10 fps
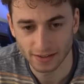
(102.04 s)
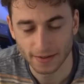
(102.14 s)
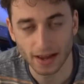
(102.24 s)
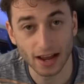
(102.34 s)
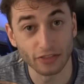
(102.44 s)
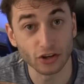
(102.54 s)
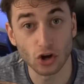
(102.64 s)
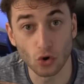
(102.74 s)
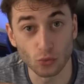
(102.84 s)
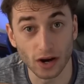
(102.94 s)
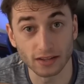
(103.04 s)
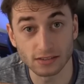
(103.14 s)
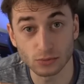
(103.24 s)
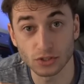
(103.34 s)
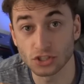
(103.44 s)
and the gold
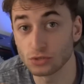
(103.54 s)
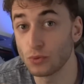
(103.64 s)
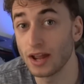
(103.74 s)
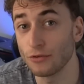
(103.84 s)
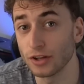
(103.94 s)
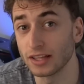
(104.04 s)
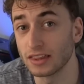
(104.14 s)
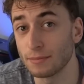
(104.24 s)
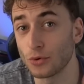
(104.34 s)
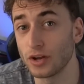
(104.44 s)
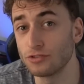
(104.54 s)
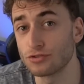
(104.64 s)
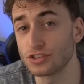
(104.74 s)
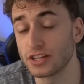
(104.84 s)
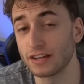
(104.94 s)
ones, which is where really the more
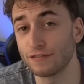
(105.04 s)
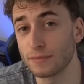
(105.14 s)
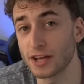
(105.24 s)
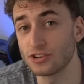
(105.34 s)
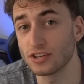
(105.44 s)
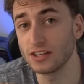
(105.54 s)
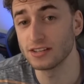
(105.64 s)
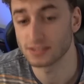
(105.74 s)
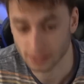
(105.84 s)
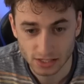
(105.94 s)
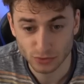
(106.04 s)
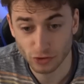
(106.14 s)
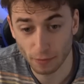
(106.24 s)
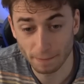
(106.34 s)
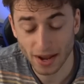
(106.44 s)
interesting information is. So we've
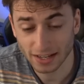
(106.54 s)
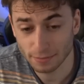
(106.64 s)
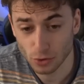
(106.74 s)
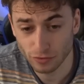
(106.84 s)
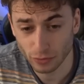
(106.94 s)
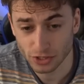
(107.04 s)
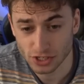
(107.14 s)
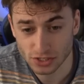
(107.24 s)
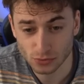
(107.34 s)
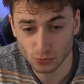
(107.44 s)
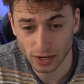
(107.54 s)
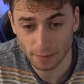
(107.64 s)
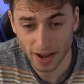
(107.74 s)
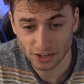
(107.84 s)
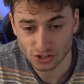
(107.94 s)
got Magnet Mover, which is win a
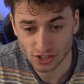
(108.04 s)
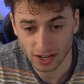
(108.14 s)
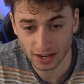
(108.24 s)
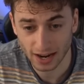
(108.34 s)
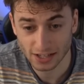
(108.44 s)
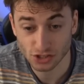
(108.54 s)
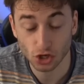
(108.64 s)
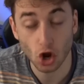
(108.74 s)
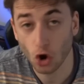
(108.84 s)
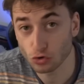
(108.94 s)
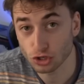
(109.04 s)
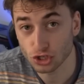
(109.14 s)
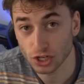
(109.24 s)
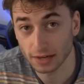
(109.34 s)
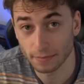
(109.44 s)
match as the
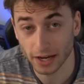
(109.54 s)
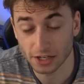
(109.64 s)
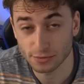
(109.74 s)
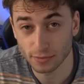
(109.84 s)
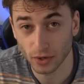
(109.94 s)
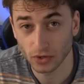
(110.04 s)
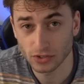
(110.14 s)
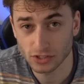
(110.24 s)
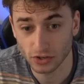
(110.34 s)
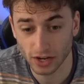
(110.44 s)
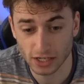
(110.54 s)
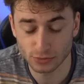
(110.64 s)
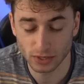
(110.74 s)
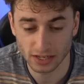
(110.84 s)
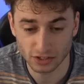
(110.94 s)
coach in management mode. So
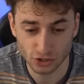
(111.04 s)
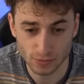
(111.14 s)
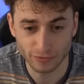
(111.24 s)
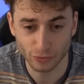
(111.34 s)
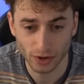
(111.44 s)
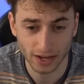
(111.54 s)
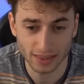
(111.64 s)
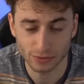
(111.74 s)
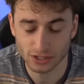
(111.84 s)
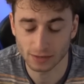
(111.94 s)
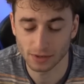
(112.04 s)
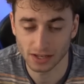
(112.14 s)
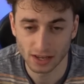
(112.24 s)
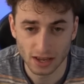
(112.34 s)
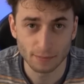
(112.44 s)
as we knew beforehand, there was going to
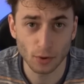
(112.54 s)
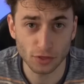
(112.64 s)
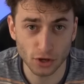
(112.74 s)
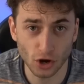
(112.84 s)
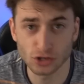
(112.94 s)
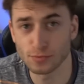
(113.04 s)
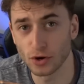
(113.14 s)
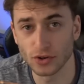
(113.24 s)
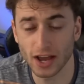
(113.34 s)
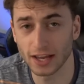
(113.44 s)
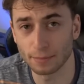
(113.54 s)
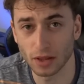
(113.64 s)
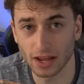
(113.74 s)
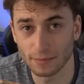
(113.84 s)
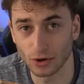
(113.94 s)
be both a coach mode and a
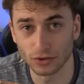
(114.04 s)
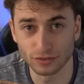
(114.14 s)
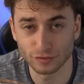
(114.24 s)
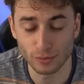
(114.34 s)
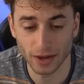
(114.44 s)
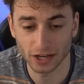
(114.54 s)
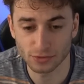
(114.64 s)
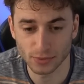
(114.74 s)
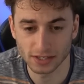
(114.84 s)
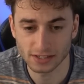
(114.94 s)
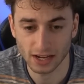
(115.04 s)
player mode for management,